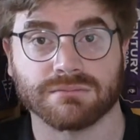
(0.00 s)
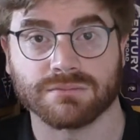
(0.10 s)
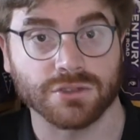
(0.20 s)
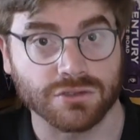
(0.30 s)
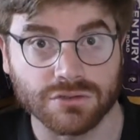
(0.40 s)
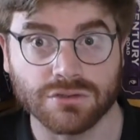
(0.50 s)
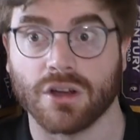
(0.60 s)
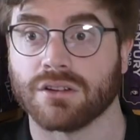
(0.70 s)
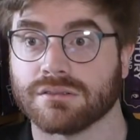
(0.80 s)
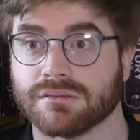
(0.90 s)
does
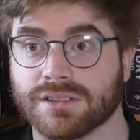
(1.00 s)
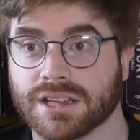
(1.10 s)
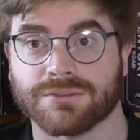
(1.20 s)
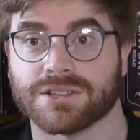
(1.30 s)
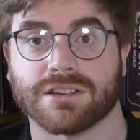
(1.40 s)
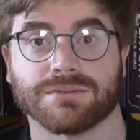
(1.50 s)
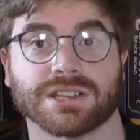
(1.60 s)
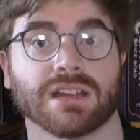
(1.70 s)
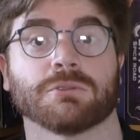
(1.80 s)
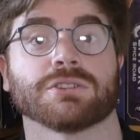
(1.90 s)
not think of herself as a
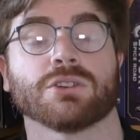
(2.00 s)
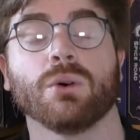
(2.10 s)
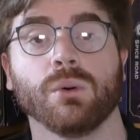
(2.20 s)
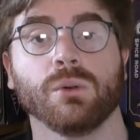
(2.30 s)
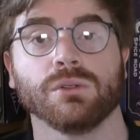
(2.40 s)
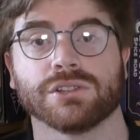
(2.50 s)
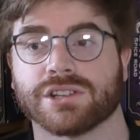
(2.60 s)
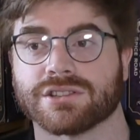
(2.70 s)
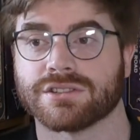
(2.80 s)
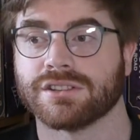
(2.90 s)
gamer at all. She
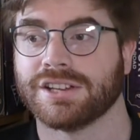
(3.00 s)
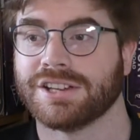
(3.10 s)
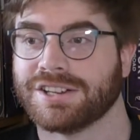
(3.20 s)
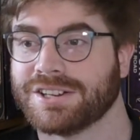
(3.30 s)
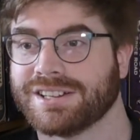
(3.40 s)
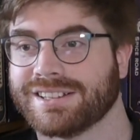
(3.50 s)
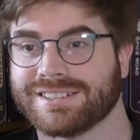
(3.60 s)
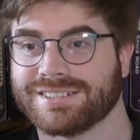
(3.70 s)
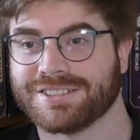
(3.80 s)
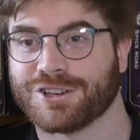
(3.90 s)
doesn't,
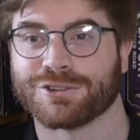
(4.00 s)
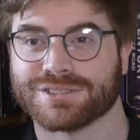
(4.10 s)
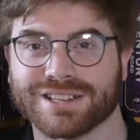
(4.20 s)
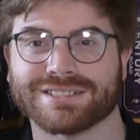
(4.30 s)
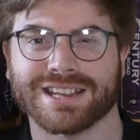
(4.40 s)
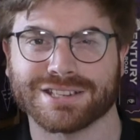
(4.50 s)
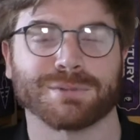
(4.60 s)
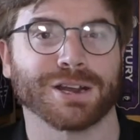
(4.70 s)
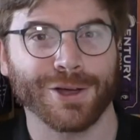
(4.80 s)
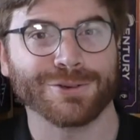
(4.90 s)
it takes a
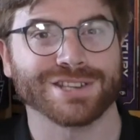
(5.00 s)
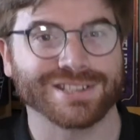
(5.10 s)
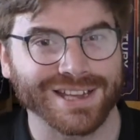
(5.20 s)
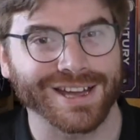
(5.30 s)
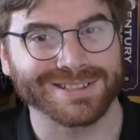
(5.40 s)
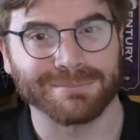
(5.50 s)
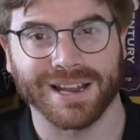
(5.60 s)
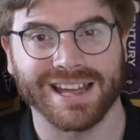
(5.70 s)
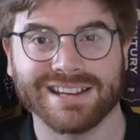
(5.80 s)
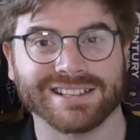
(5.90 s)
bit of coaxing to get her to
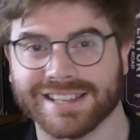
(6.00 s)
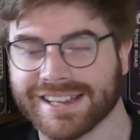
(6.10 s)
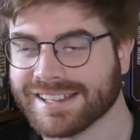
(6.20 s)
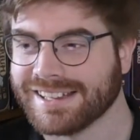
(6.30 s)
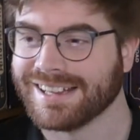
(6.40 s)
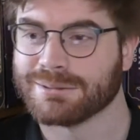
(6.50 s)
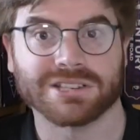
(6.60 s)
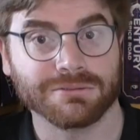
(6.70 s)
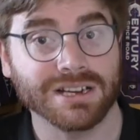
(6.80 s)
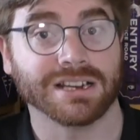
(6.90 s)
play anything, but
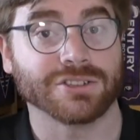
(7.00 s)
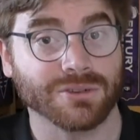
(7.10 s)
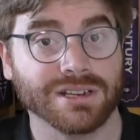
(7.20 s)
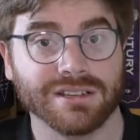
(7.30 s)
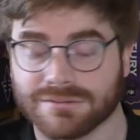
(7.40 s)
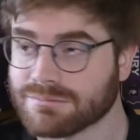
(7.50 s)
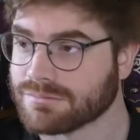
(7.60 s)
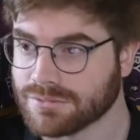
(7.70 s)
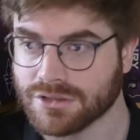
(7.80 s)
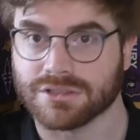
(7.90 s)
she really enjoyed it.
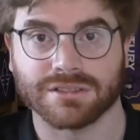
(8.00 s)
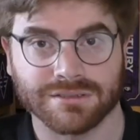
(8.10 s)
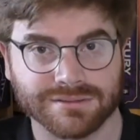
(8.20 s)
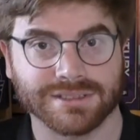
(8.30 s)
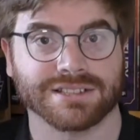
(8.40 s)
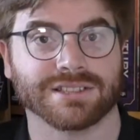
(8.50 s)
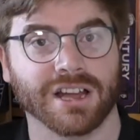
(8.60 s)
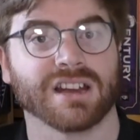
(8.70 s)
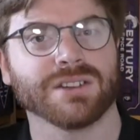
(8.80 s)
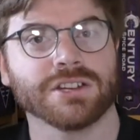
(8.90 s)
Good. That's the
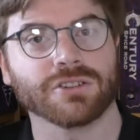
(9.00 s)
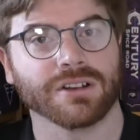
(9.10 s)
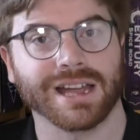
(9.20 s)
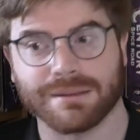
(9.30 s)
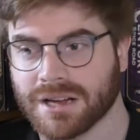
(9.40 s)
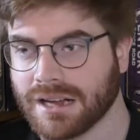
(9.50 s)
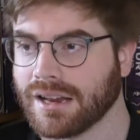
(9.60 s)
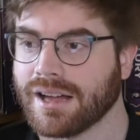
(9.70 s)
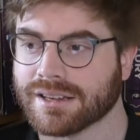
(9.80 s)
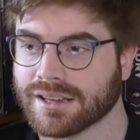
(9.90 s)
kind of intro game that I
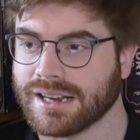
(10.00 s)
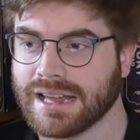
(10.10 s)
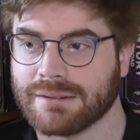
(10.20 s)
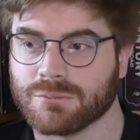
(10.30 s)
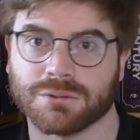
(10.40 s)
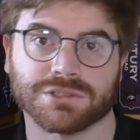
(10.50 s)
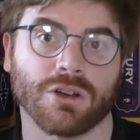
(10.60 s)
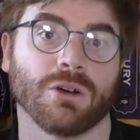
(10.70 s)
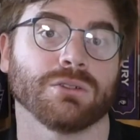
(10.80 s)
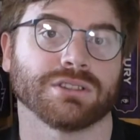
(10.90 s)
like. And then we were
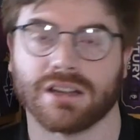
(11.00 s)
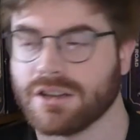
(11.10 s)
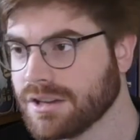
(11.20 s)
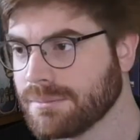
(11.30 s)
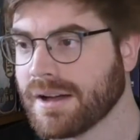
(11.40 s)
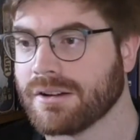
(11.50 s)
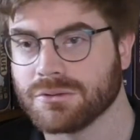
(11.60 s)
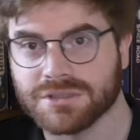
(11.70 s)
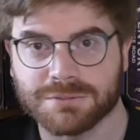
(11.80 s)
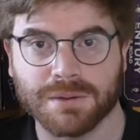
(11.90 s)
told, and I heard about, and
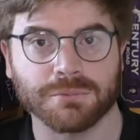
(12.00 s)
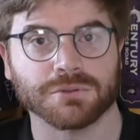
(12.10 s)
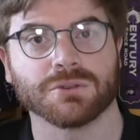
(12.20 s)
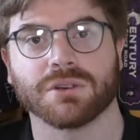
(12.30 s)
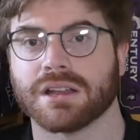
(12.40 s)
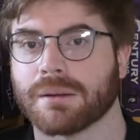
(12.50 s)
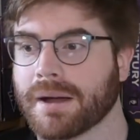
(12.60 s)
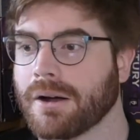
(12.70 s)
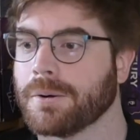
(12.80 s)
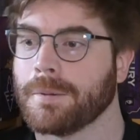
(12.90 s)
all these people were talking
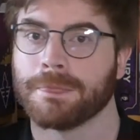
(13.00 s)
about